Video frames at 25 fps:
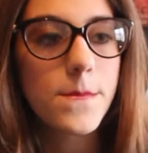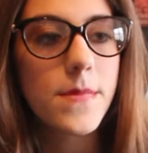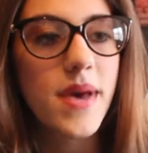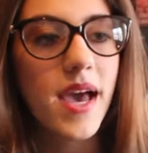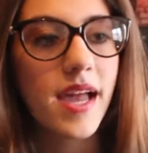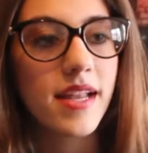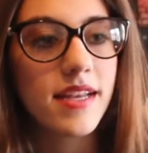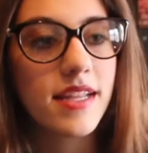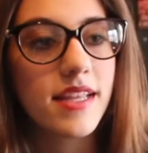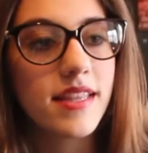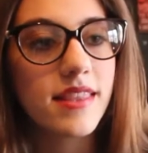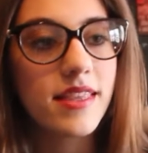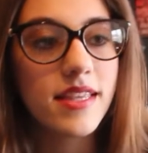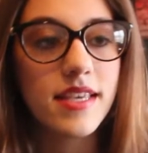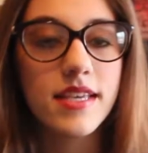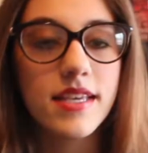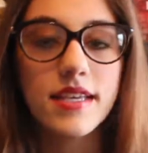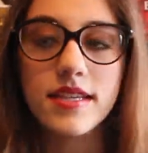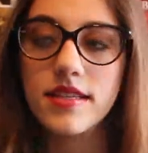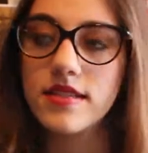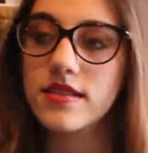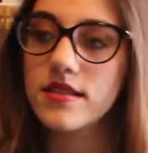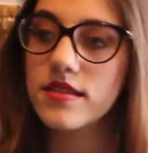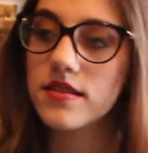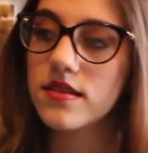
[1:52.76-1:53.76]
"I need
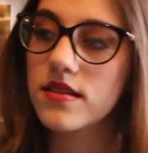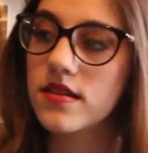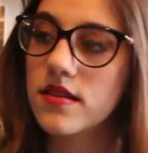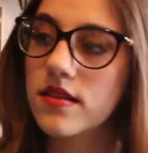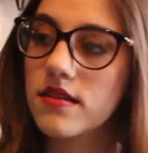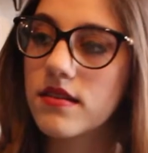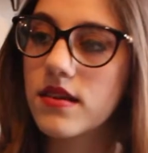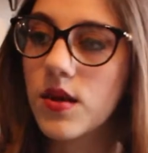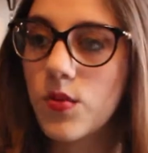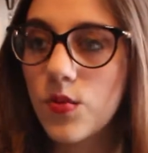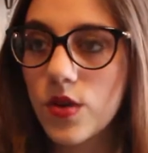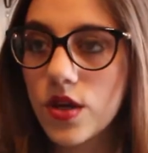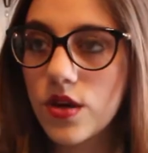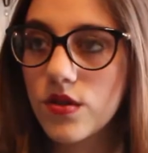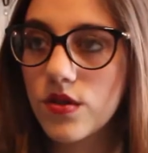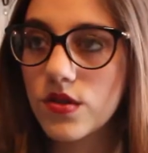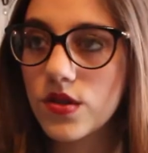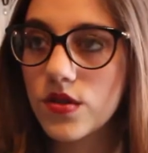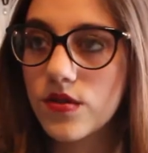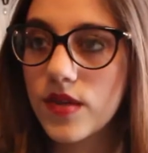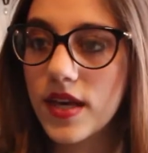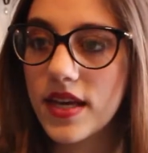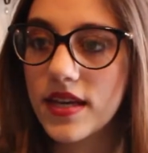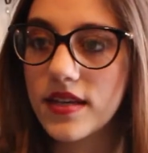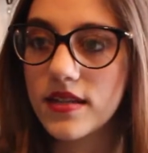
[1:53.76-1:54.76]
this, can we go
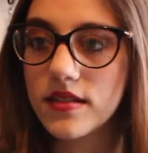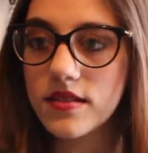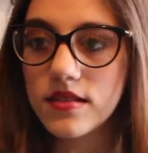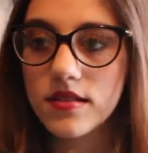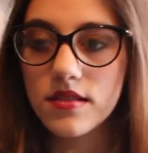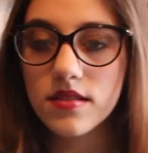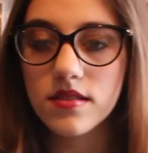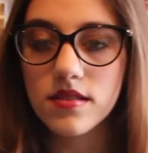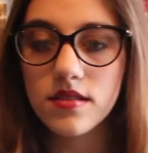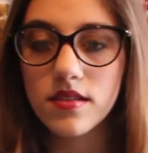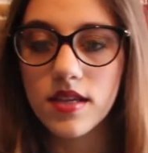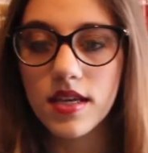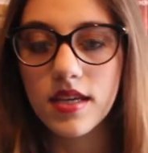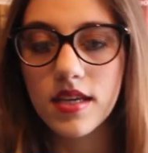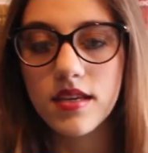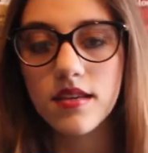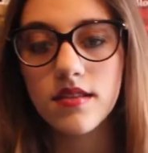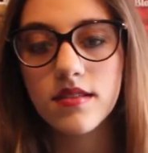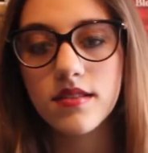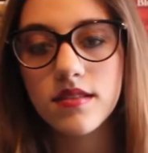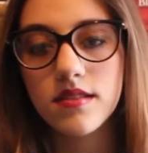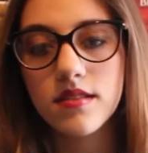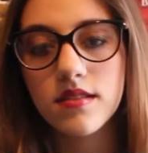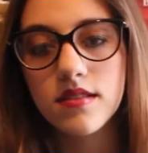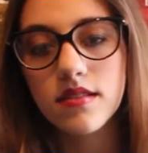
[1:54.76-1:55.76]
do this?" Like,
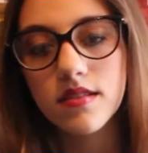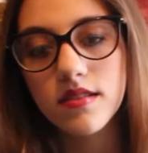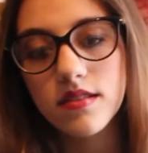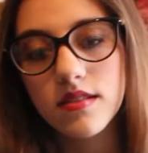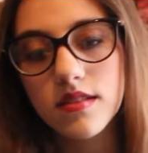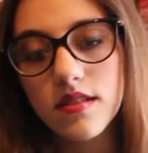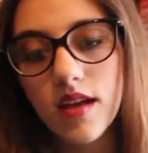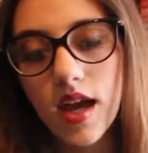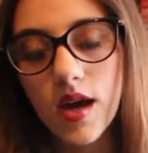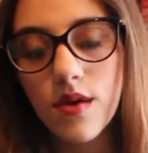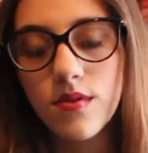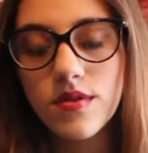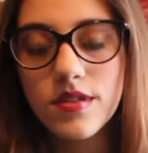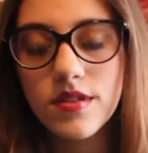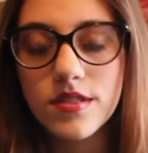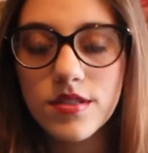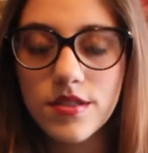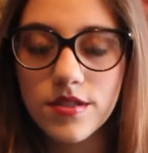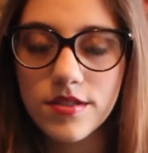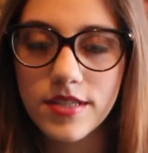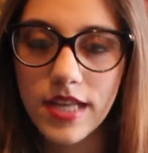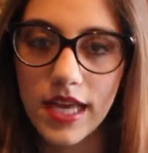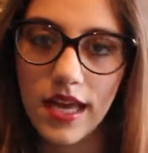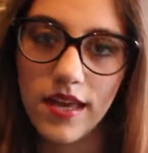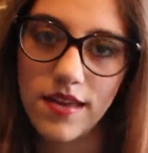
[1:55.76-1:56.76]
"How was
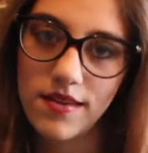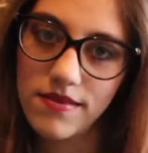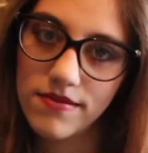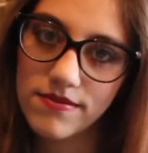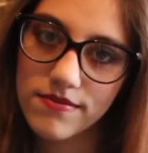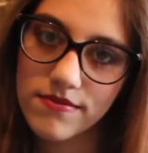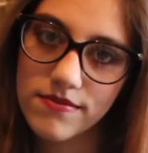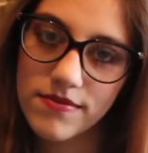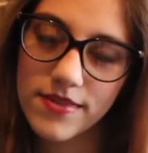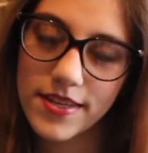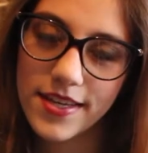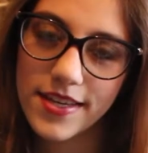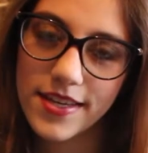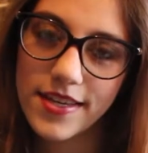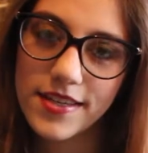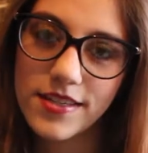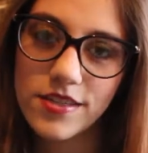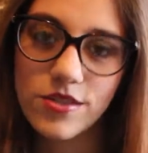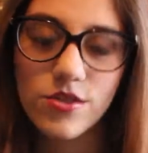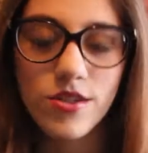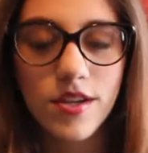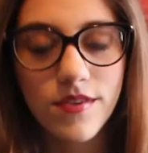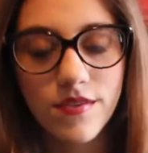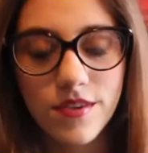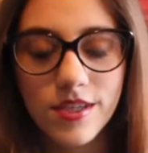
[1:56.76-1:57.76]
your day?
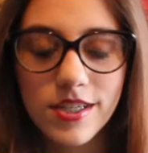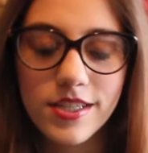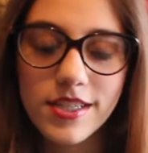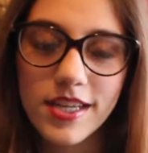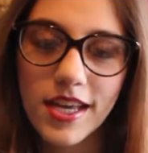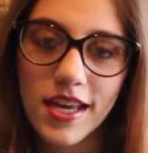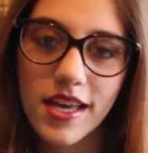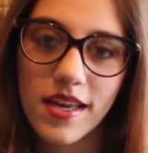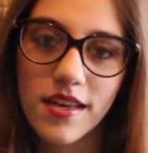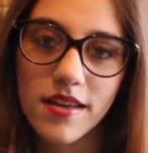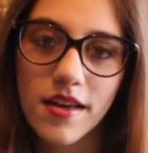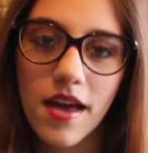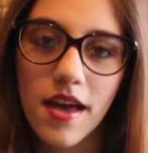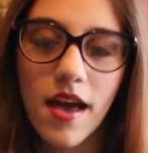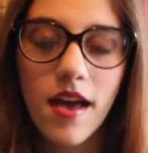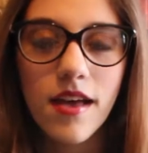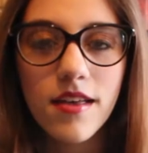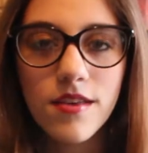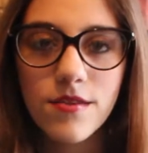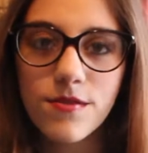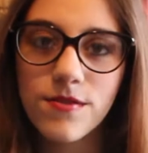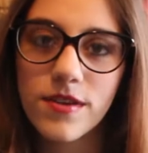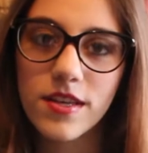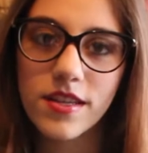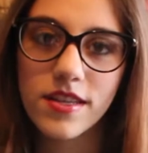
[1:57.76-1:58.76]
Did you have a good day? How
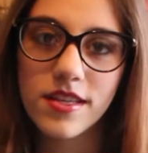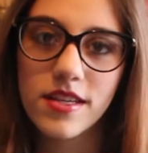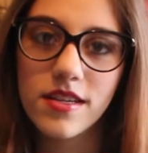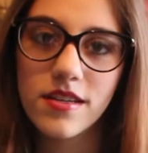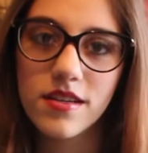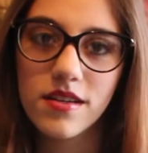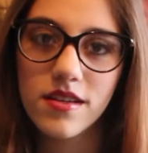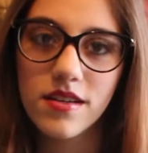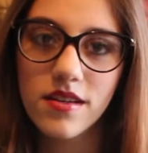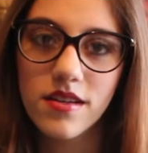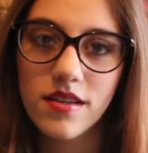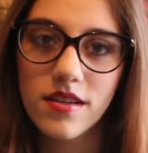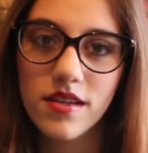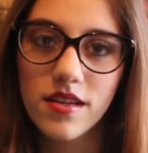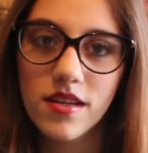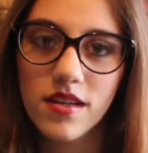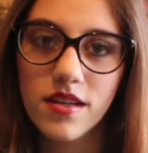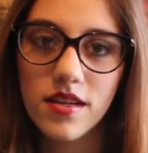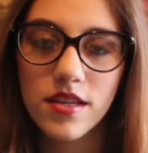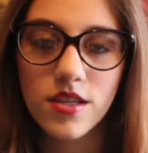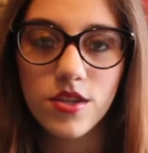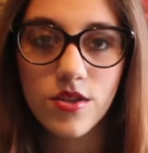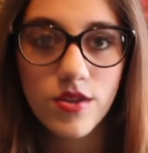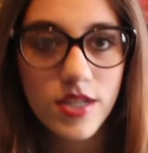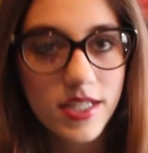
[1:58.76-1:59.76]
you feeling?
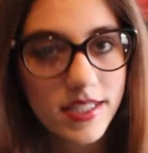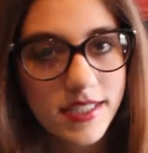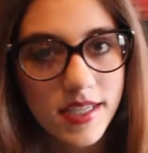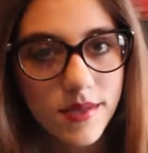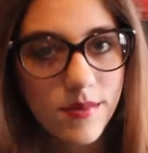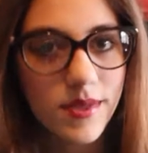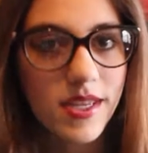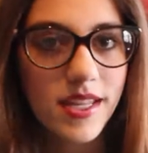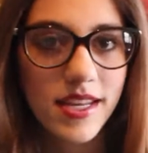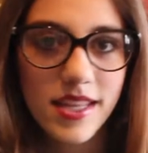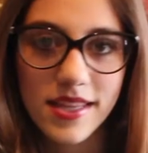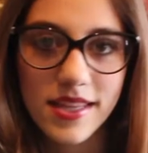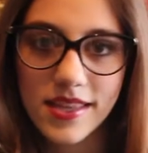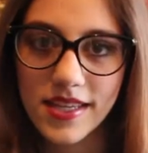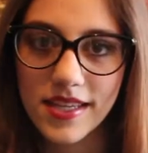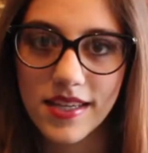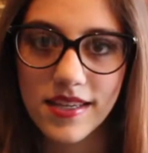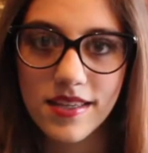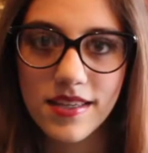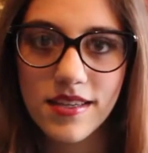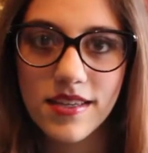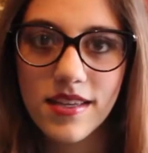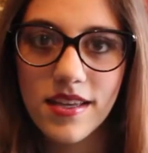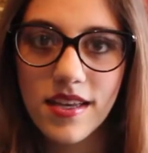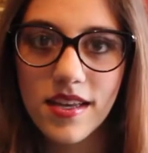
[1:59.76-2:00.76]
You can tell me anything."
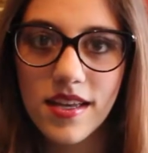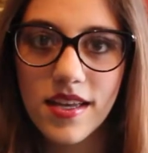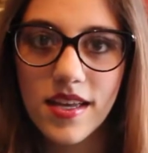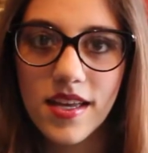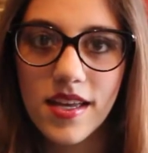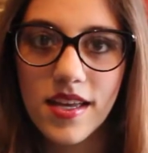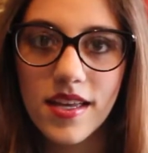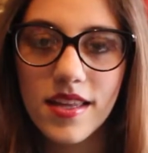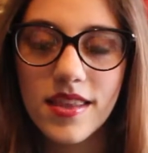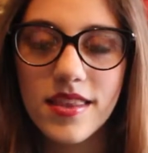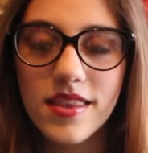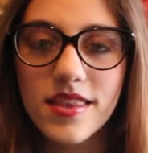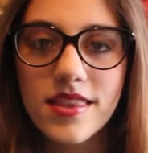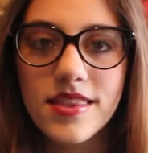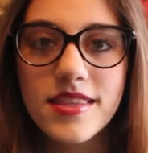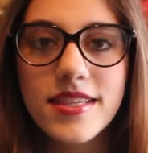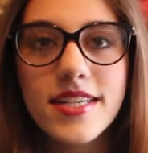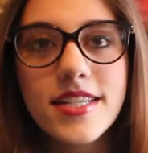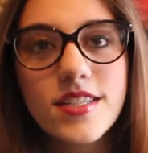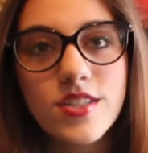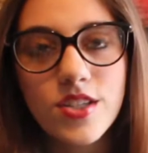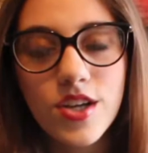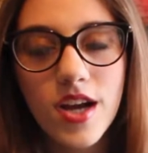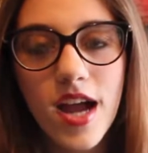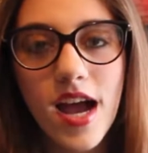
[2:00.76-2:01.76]

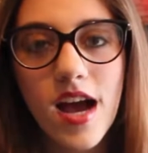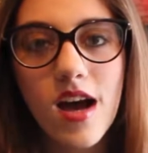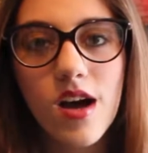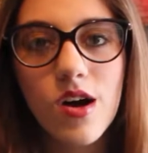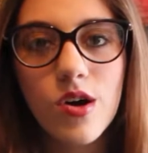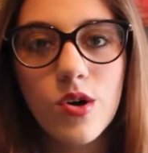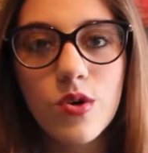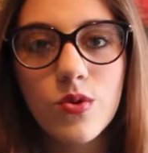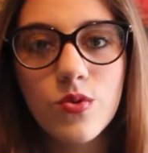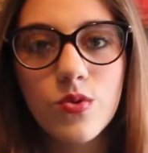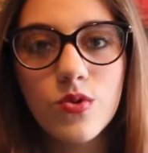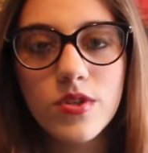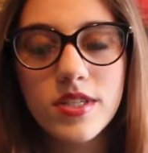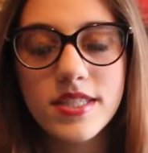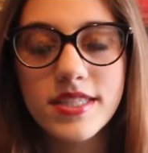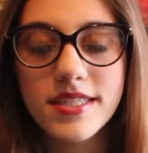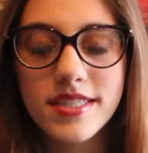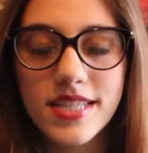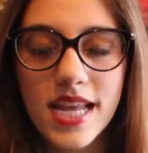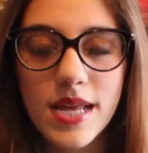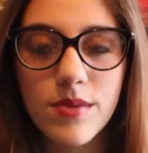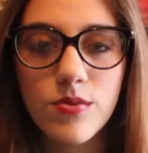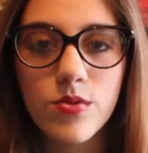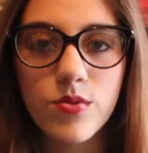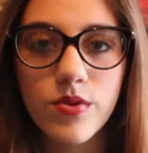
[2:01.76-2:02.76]
These are how
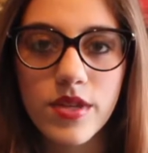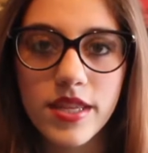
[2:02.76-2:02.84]
stable